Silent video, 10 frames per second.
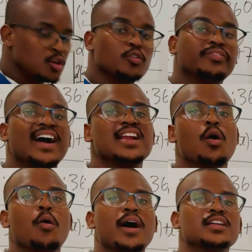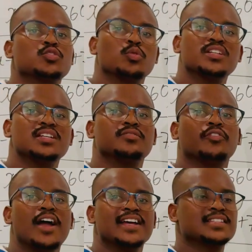to find our solutions
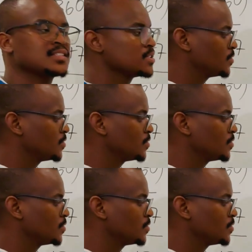for x.